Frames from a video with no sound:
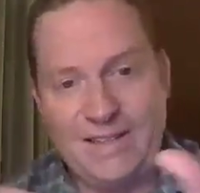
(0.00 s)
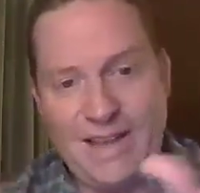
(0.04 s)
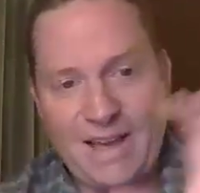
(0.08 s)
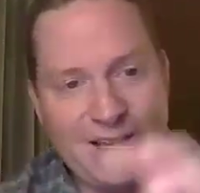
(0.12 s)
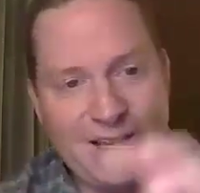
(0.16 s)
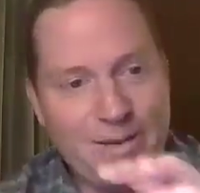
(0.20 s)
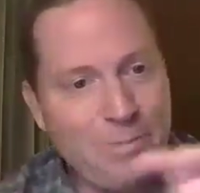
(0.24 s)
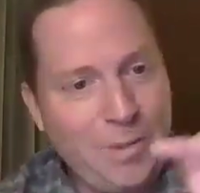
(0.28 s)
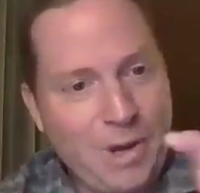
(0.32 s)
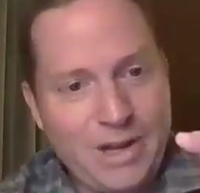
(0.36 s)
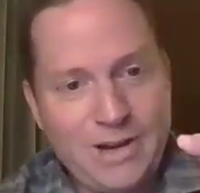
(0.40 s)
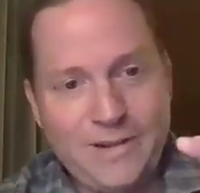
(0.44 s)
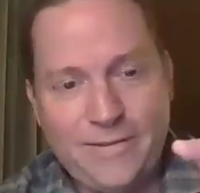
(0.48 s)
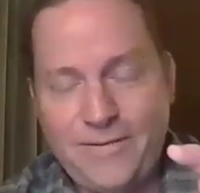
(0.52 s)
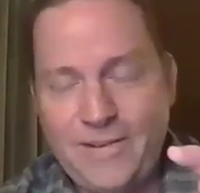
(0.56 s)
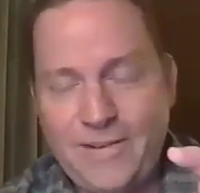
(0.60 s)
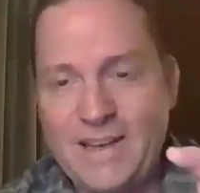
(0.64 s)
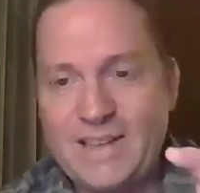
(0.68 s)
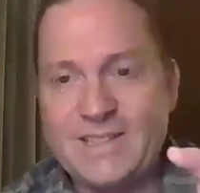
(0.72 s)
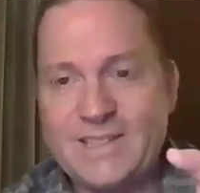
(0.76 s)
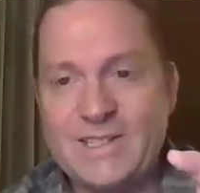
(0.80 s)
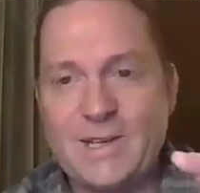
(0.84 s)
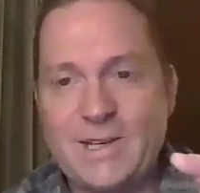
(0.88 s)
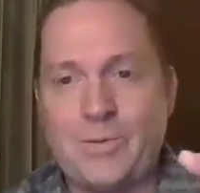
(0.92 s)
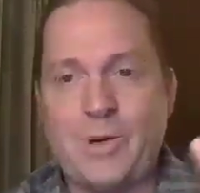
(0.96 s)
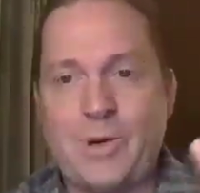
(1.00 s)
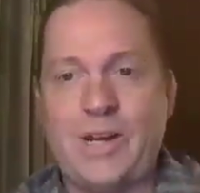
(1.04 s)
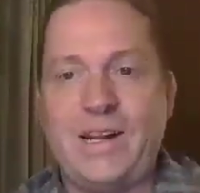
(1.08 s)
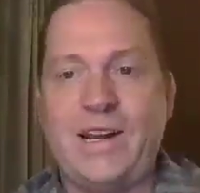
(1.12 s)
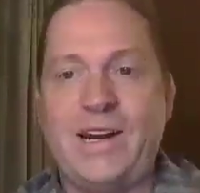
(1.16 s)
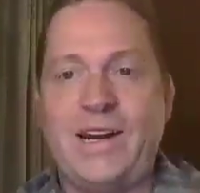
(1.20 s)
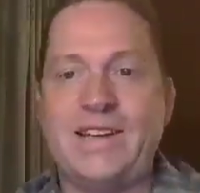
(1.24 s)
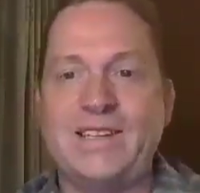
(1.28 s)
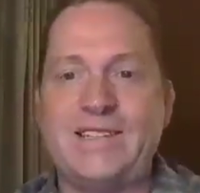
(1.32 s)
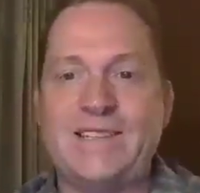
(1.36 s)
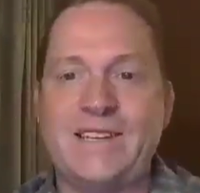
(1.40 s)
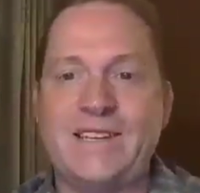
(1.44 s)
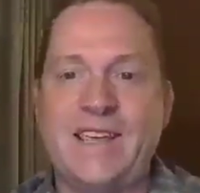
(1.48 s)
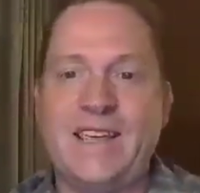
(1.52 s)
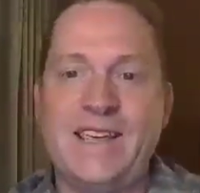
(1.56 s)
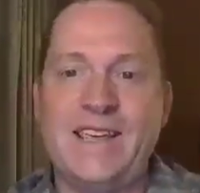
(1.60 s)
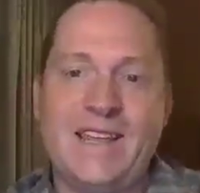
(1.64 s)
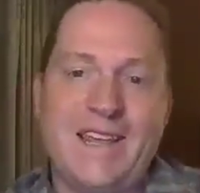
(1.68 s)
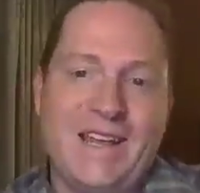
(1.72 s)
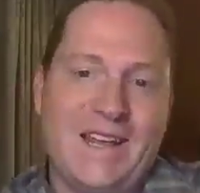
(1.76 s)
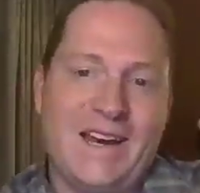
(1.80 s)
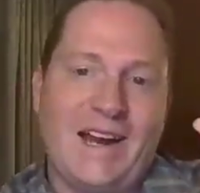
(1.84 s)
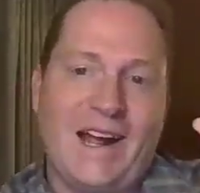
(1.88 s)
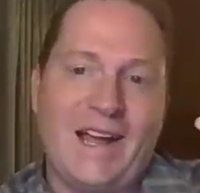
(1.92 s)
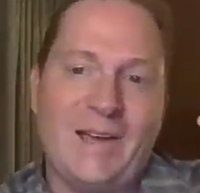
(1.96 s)
that might offend somebody.
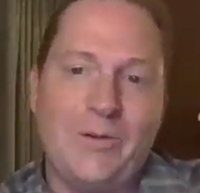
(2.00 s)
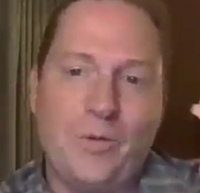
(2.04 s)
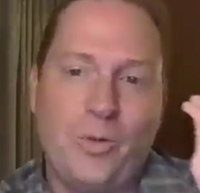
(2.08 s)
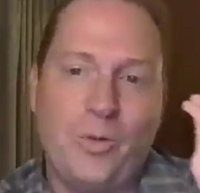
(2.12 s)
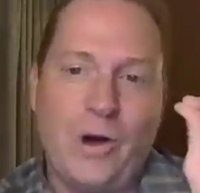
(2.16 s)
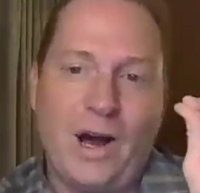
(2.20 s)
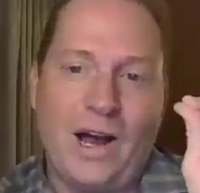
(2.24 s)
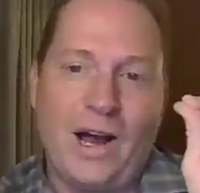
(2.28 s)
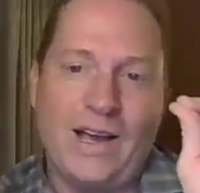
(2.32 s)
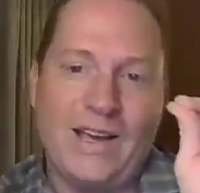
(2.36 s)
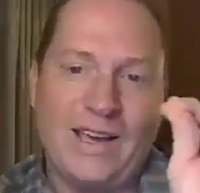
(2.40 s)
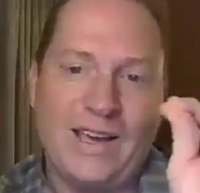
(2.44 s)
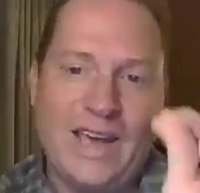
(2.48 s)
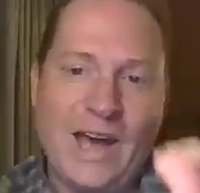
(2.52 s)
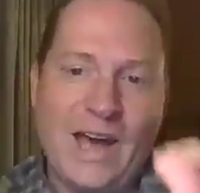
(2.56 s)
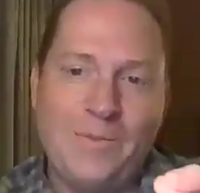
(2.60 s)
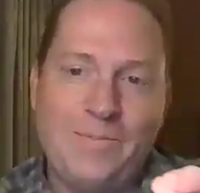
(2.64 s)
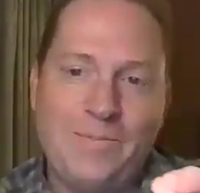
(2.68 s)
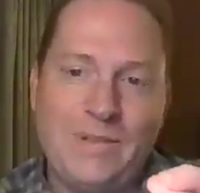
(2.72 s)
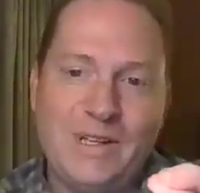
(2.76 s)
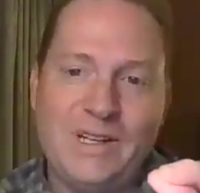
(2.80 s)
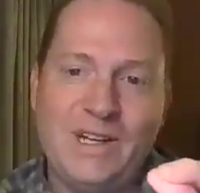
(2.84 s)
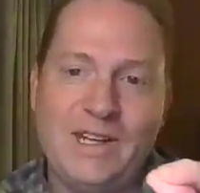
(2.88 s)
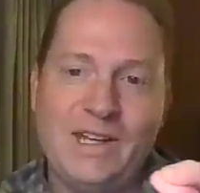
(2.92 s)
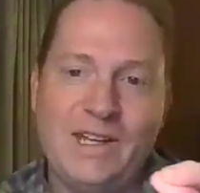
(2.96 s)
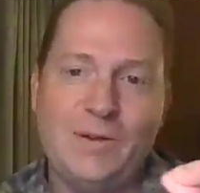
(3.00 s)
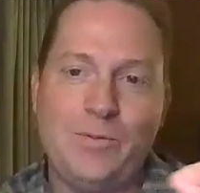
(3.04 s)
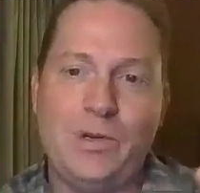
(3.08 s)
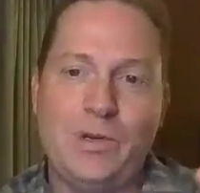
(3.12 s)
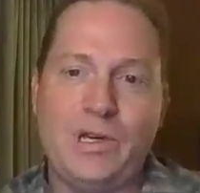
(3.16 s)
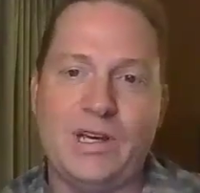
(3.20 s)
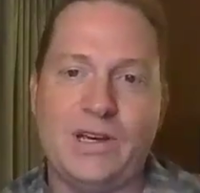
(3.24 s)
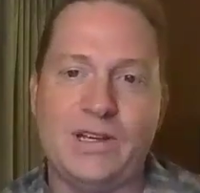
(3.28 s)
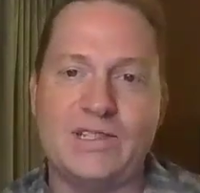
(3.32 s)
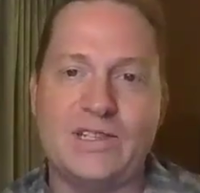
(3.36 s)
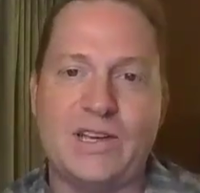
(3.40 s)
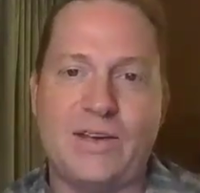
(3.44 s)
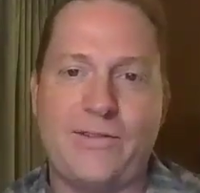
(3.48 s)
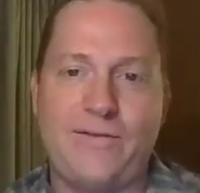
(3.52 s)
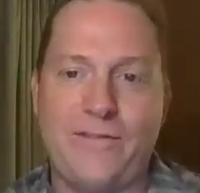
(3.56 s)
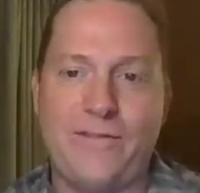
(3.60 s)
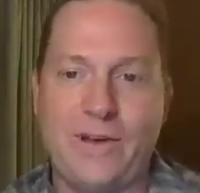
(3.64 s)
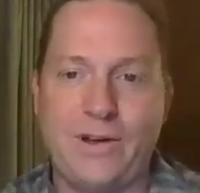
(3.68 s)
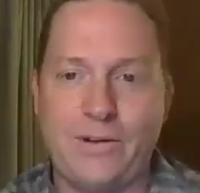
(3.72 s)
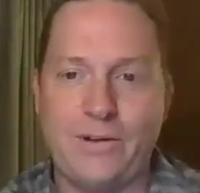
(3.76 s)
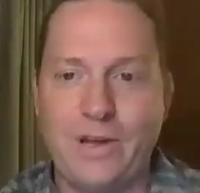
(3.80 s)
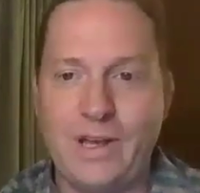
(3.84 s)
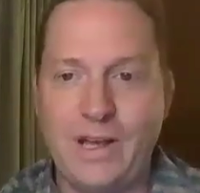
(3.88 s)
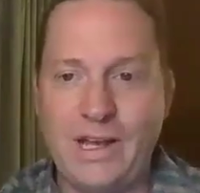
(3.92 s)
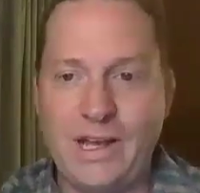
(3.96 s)
And I kept it in because I
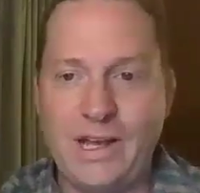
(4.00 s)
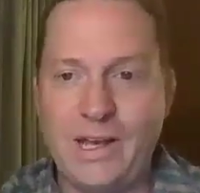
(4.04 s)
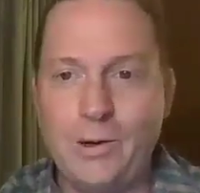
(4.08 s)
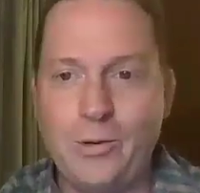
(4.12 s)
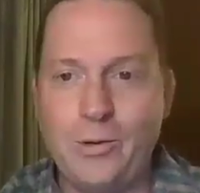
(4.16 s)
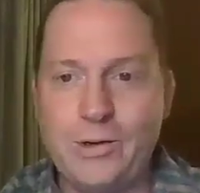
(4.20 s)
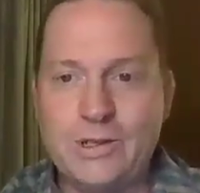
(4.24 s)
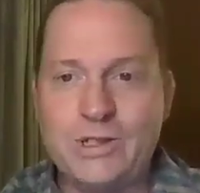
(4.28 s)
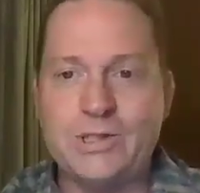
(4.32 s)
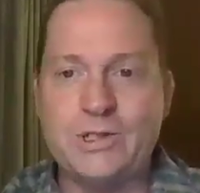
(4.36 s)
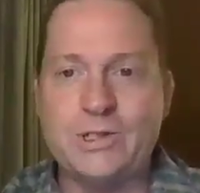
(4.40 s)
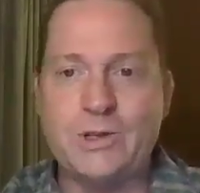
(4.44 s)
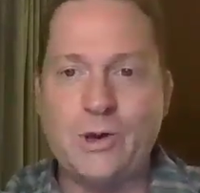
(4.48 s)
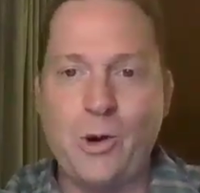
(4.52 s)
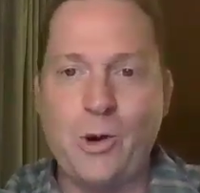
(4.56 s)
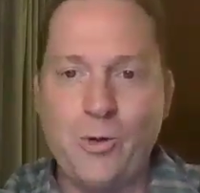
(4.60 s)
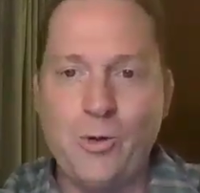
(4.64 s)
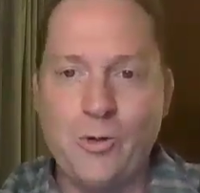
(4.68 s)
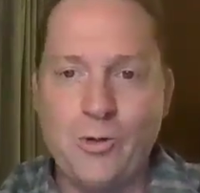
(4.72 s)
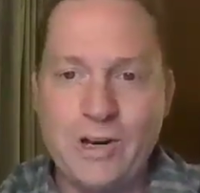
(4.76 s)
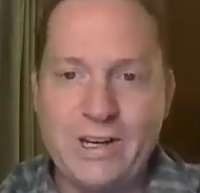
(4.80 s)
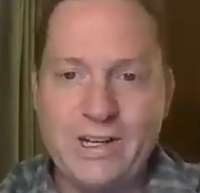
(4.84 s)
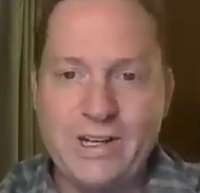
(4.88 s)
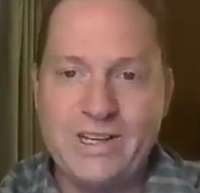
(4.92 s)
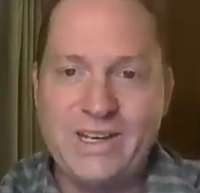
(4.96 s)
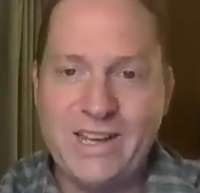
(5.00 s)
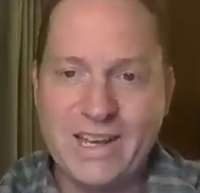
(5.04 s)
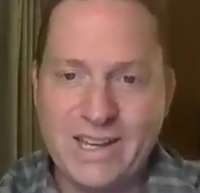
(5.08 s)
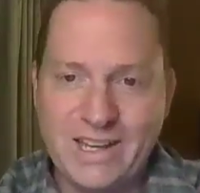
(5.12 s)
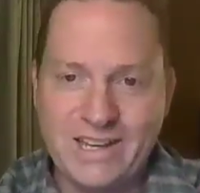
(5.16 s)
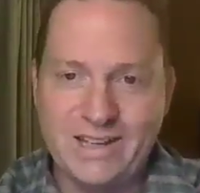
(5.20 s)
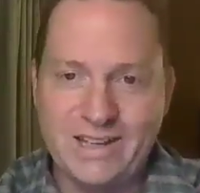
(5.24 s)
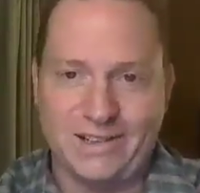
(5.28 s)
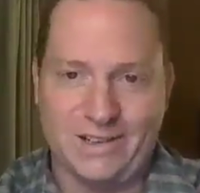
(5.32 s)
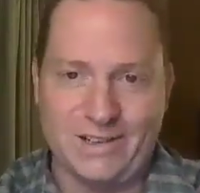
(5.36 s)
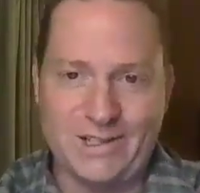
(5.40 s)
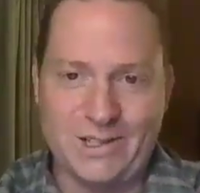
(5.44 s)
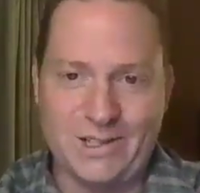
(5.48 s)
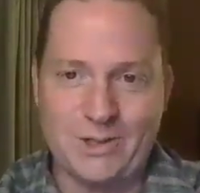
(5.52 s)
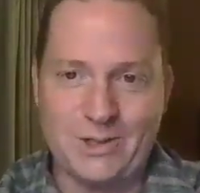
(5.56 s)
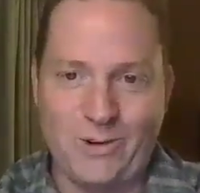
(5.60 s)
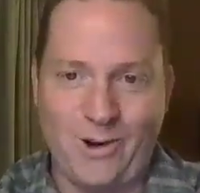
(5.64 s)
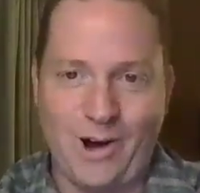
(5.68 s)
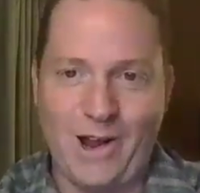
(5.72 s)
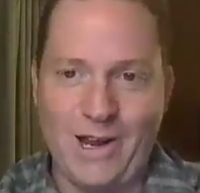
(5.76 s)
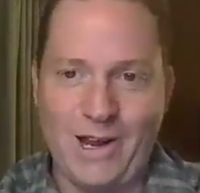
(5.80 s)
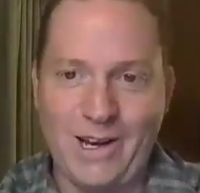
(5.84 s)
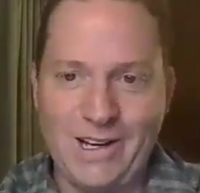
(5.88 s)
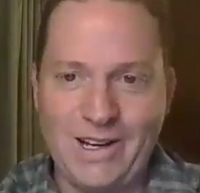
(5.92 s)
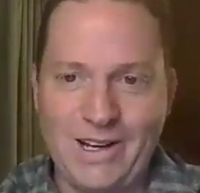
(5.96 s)
felt it was so ridiculous,
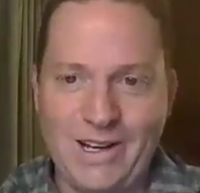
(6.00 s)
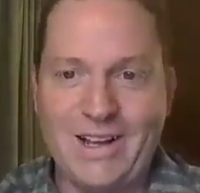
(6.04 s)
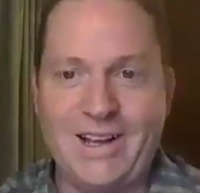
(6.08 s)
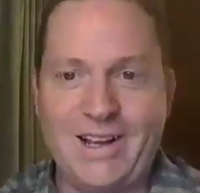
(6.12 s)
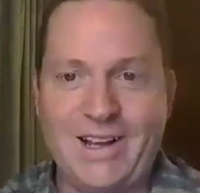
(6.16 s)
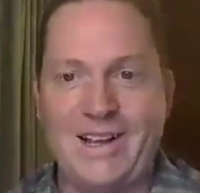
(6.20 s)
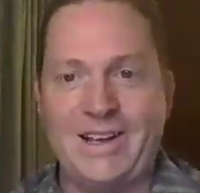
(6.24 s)
right?